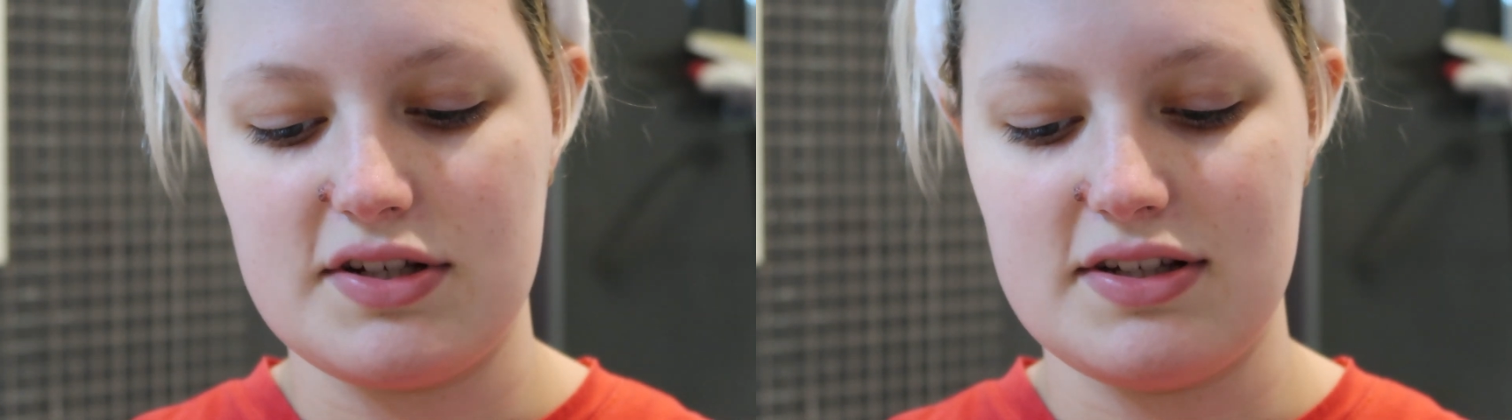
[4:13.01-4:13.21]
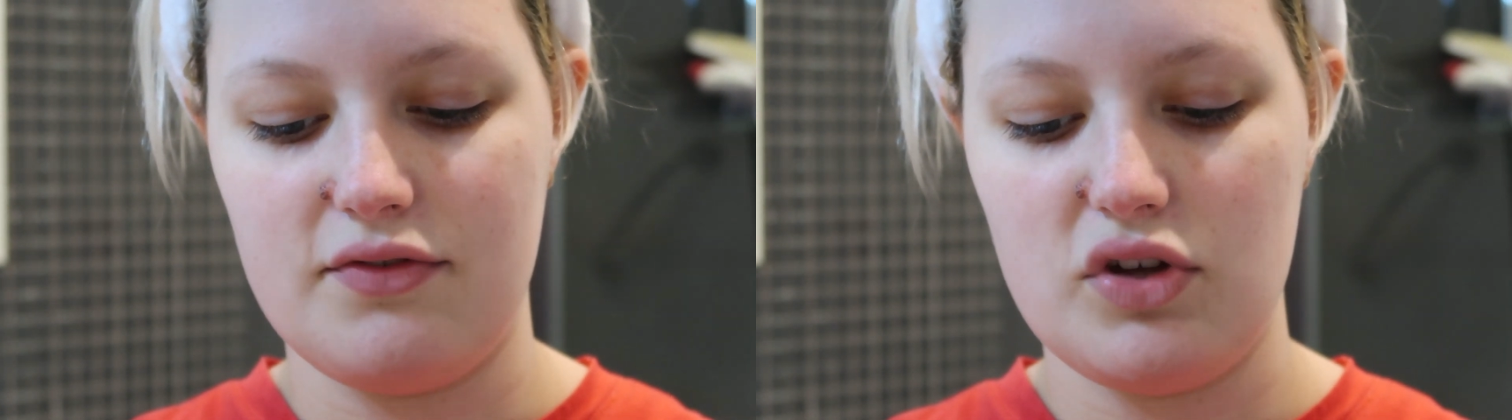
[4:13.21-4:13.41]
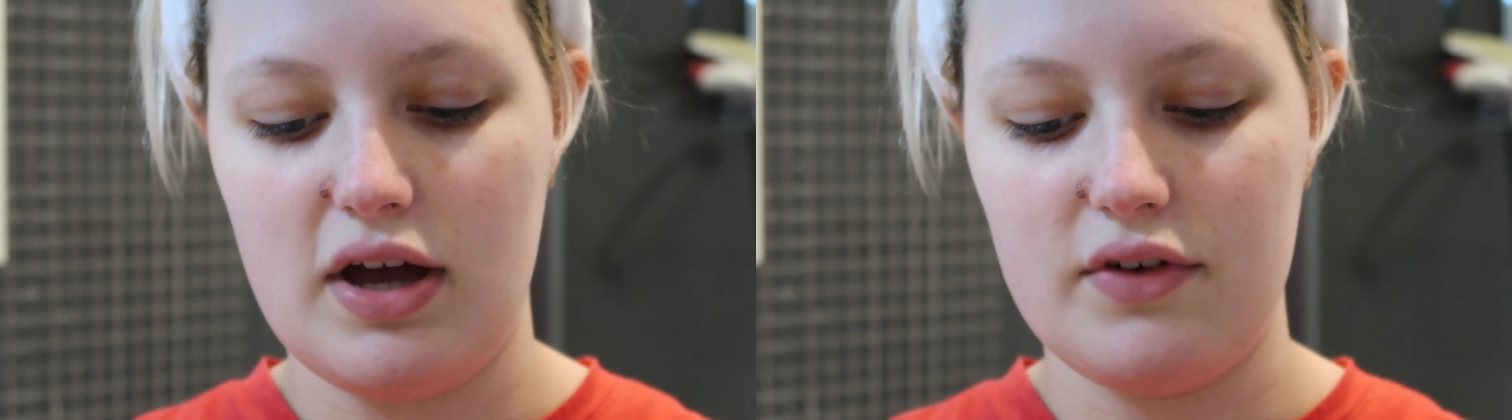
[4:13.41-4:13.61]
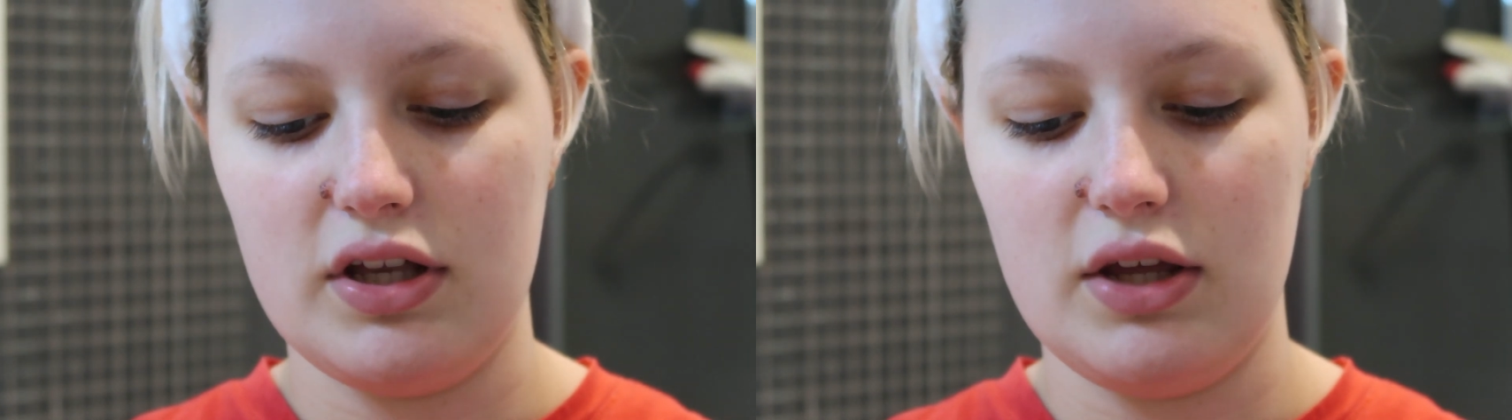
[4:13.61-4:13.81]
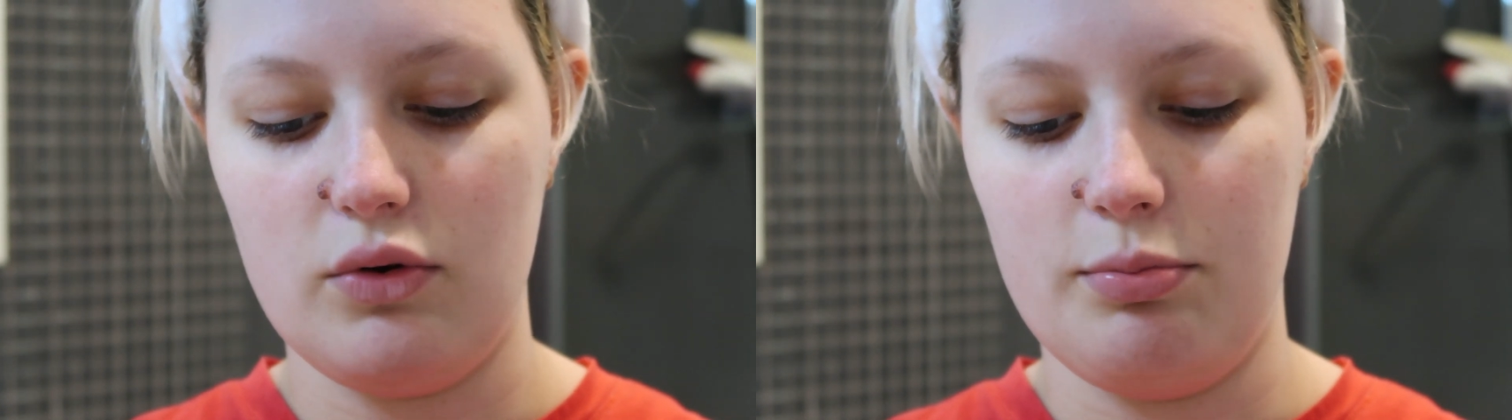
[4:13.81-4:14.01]
because if you have
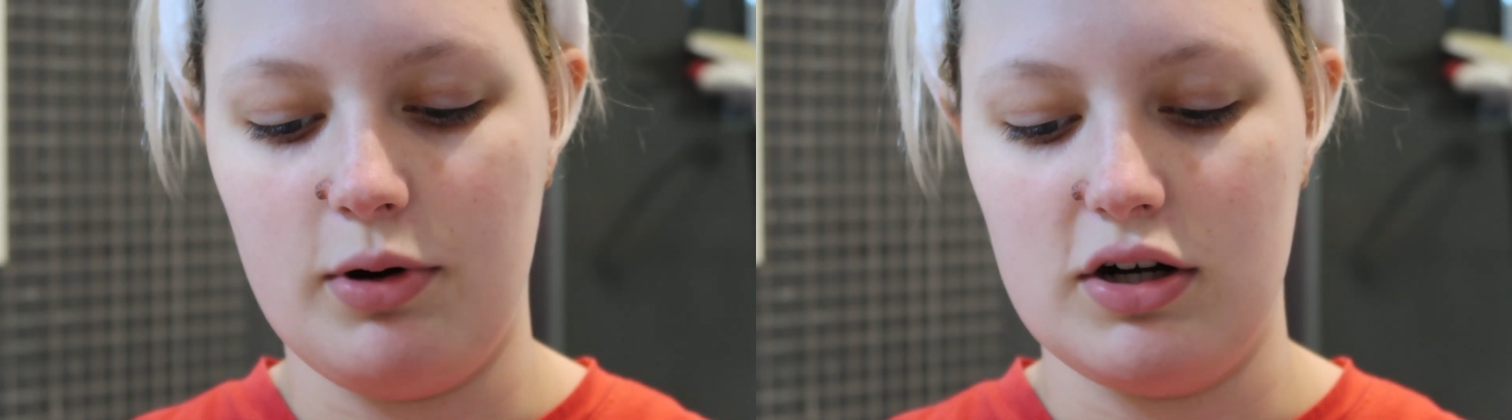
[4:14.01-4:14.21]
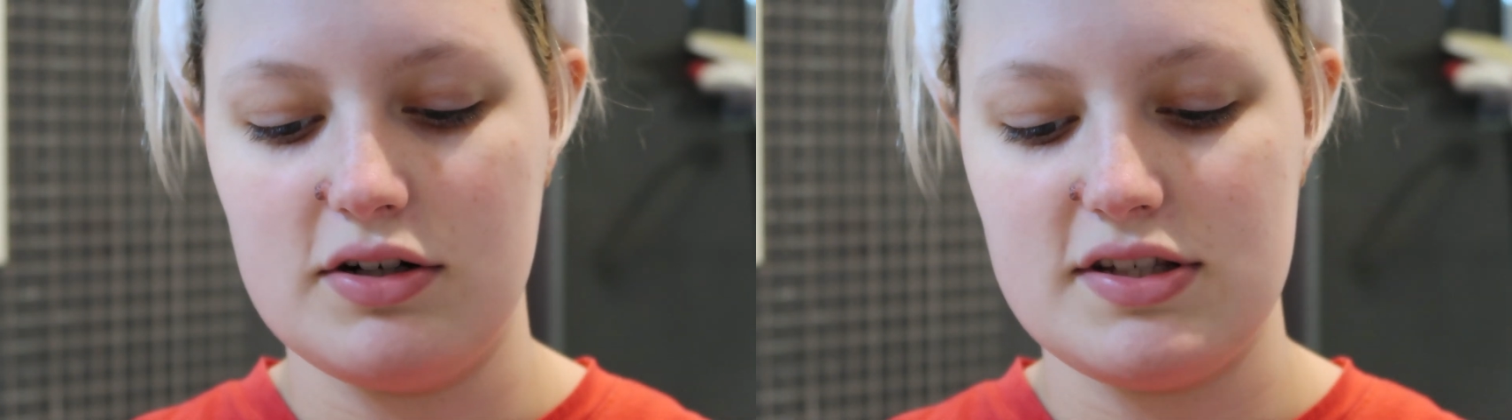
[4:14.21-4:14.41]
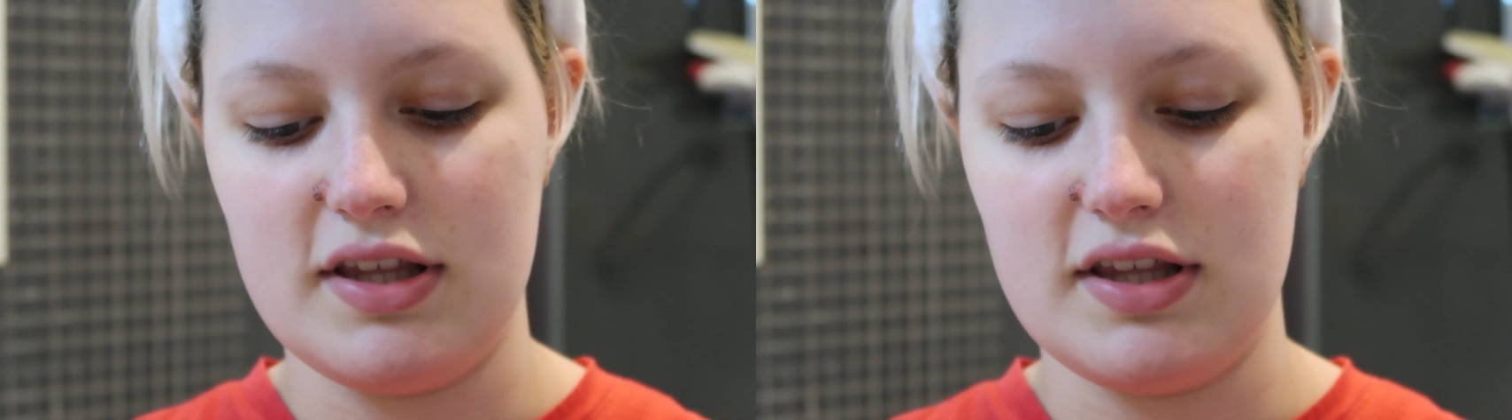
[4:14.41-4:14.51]
unequal parts,